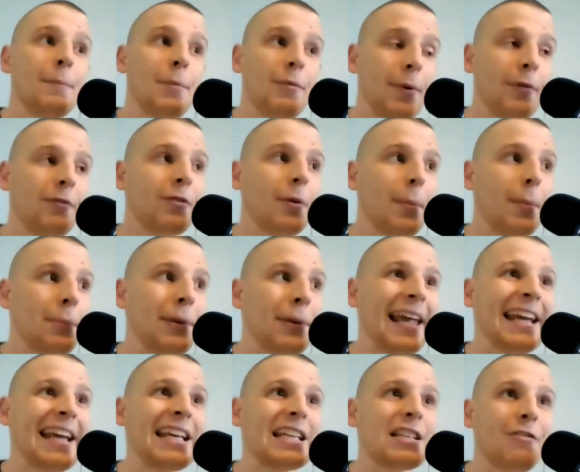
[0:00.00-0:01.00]
But by
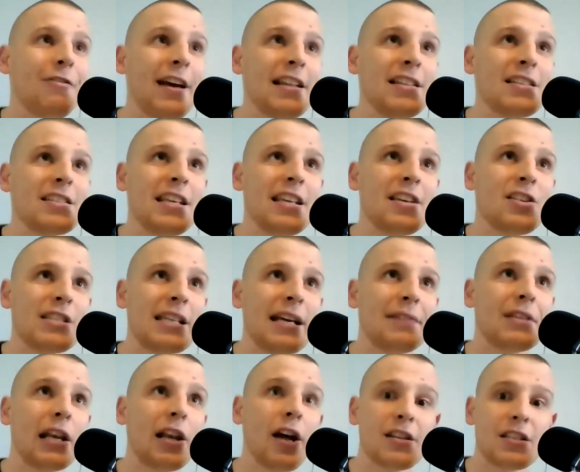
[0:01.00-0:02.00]
playing in defence, he doesn't have
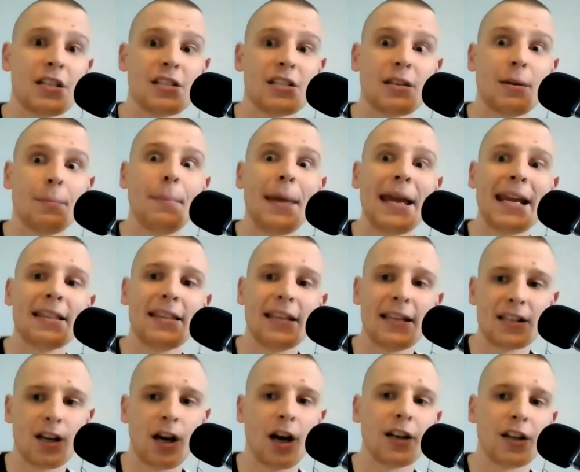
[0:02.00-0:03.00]
the license to make
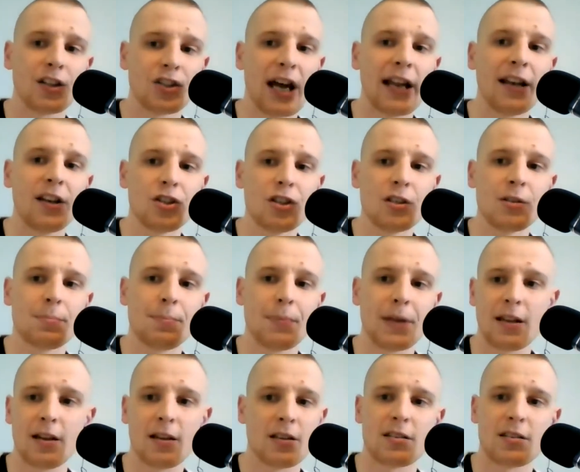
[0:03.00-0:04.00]
these kind of challenges
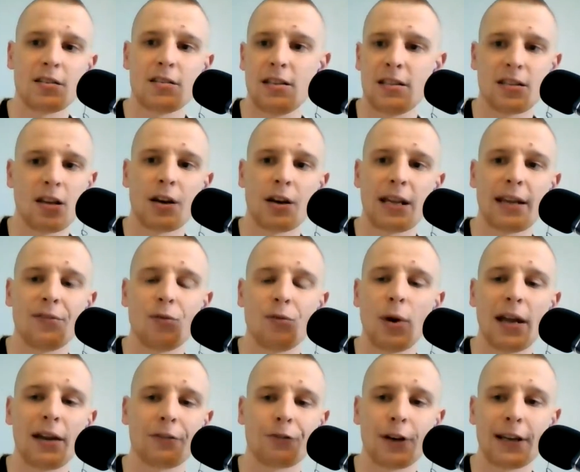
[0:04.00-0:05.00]
because he's going to give
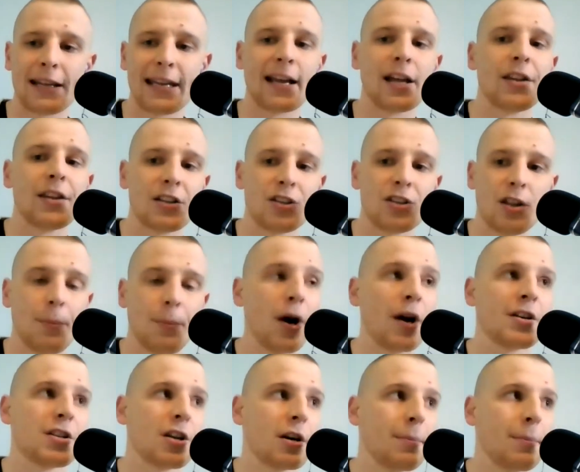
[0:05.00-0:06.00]
away a free kick on the edge of the
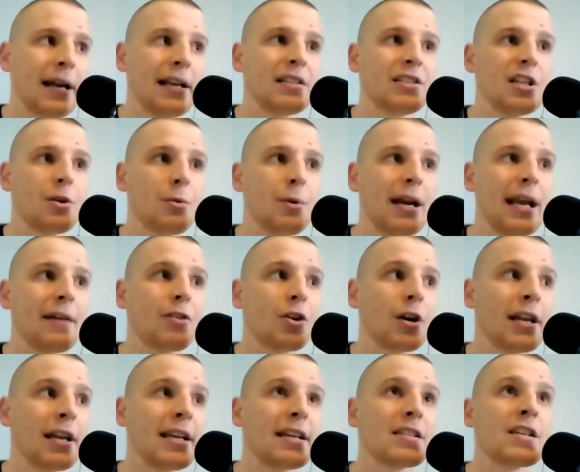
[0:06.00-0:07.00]
box or a penalty or whatever
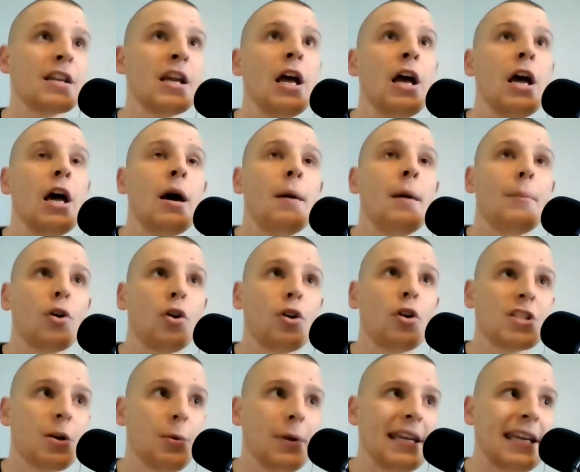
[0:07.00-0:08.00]
it is. But
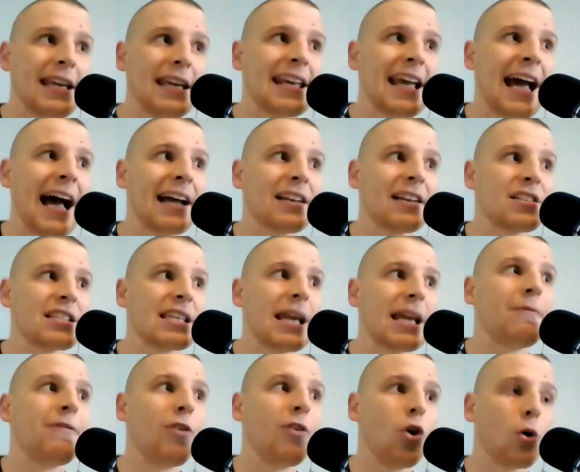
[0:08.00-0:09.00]
also he can't
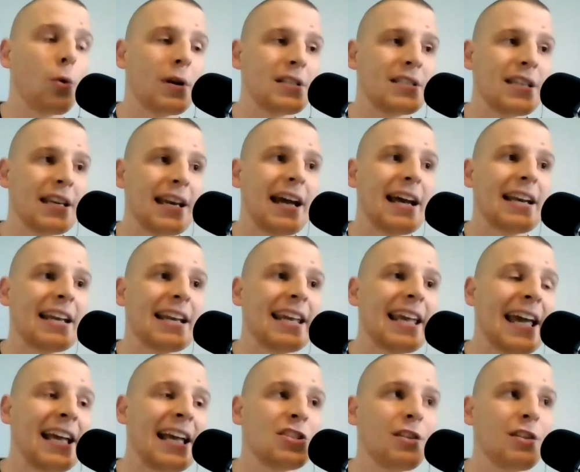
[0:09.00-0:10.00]
step forwards and
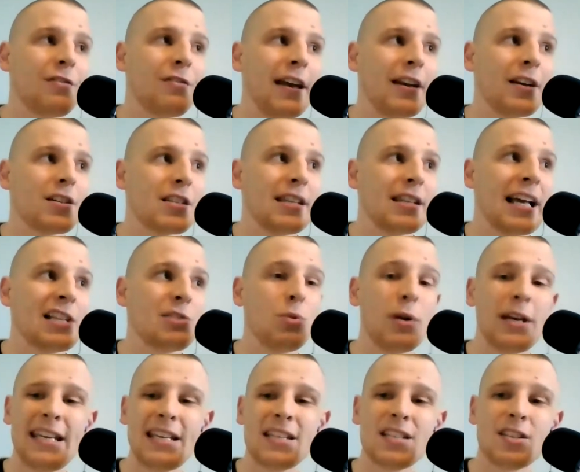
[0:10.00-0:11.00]
engage defenders. And that's
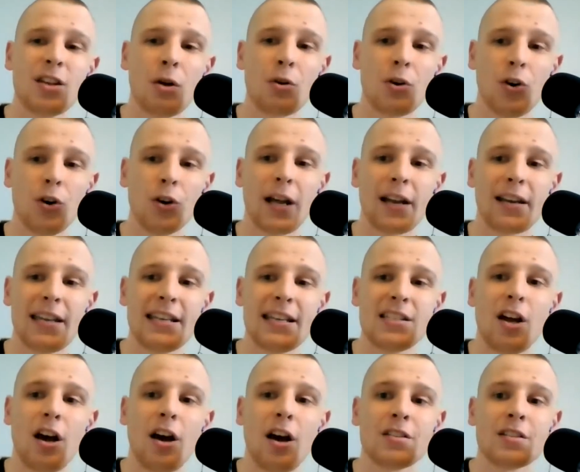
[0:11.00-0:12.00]
what he's so good at. He's
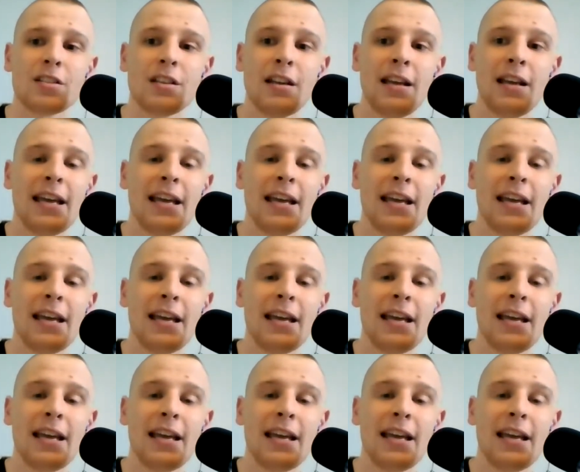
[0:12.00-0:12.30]
not